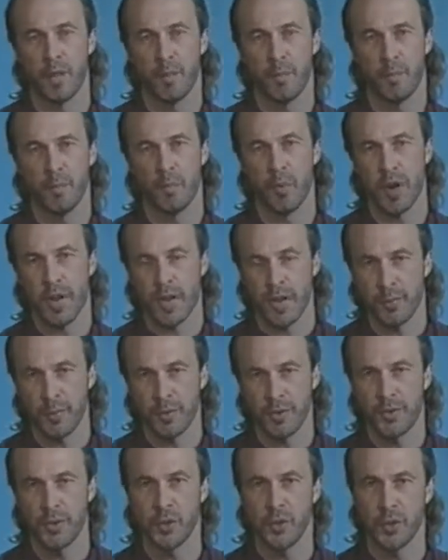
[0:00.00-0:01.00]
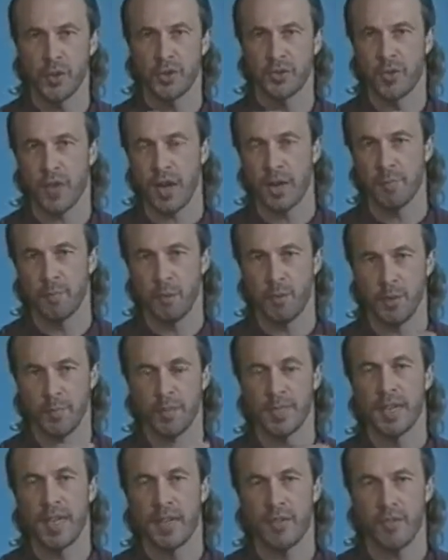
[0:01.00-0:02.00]
break up the two and try and put them
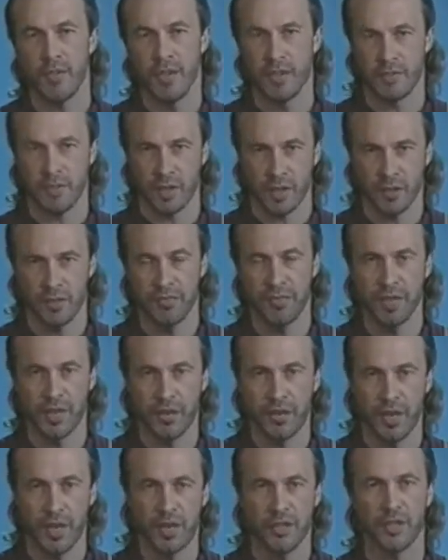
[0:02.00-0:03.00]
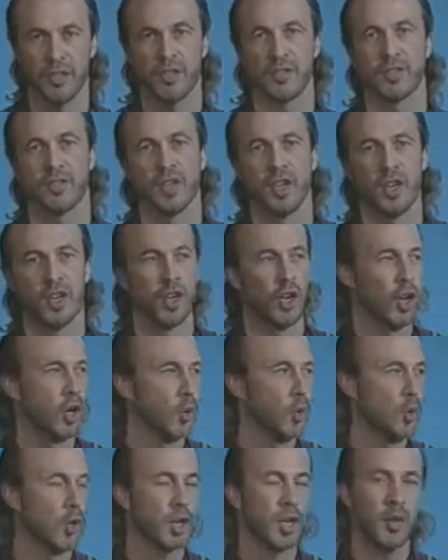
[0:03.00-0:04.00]
together in different configurations.
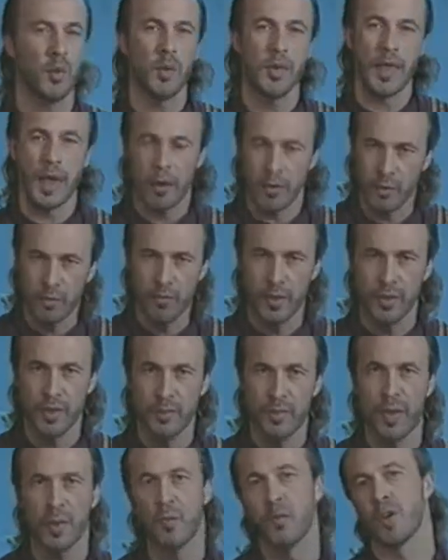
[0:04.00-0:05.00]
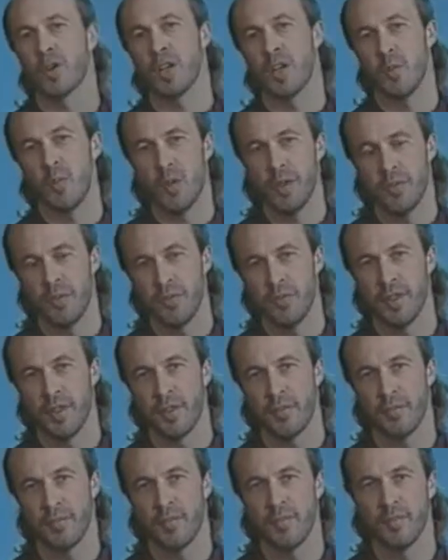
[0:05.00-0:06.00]
Work it without the rhythm, then work it with the
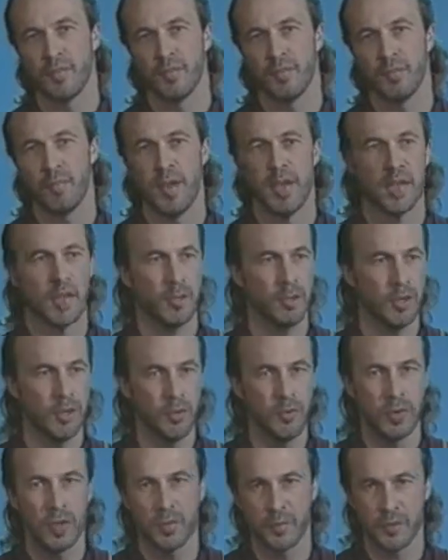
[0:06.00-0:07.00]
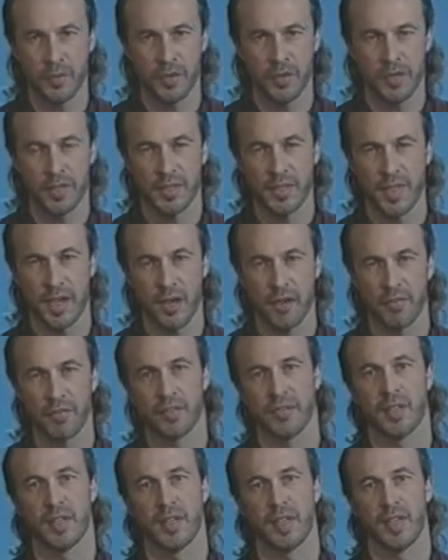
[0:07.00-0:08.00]
rhythm. Make up new rhythms for yourself.
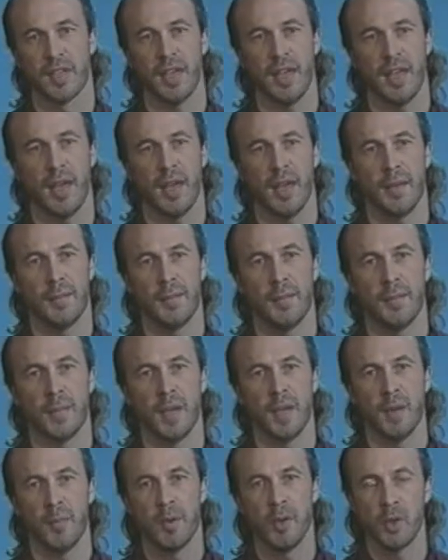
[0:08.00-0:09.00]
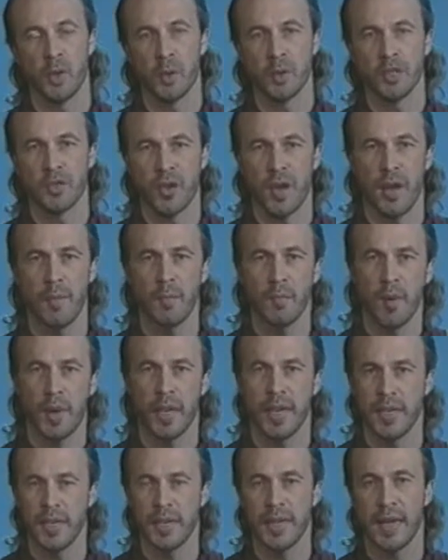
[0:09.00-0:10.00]
But always try and break
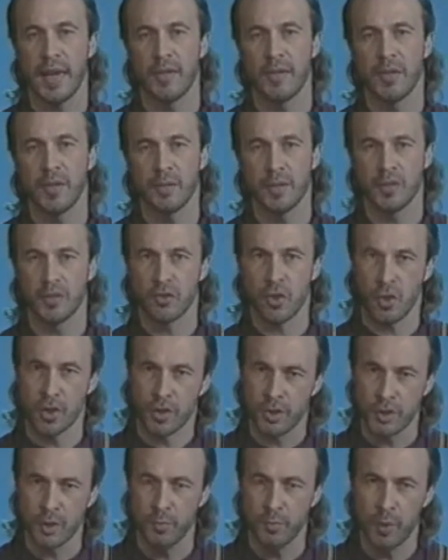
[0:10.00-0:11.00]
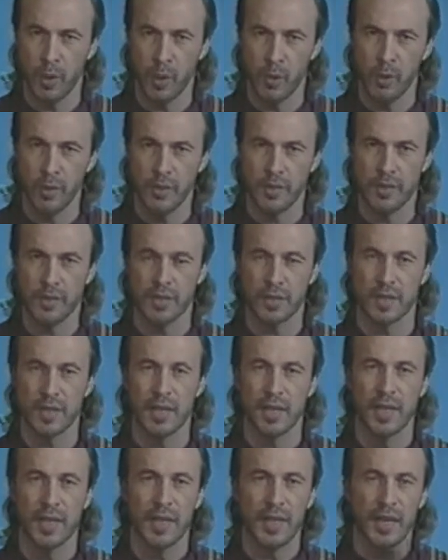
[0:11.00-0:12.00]
it down into its strongest components.
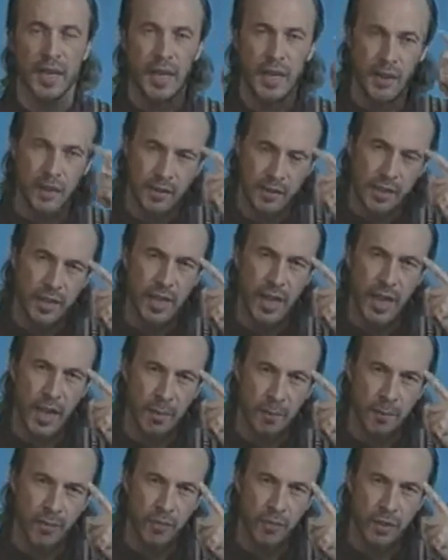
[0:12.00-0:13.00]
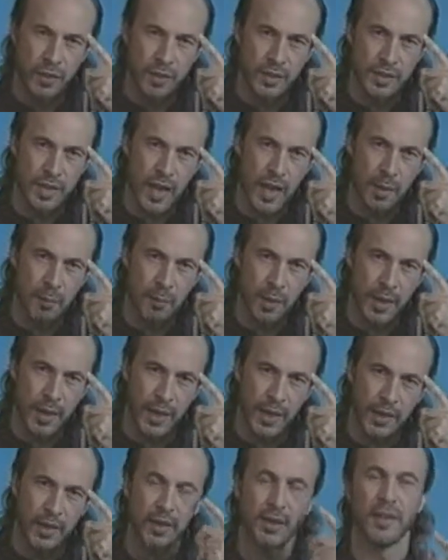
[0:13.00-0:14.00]
Hear it in your head before you start playing,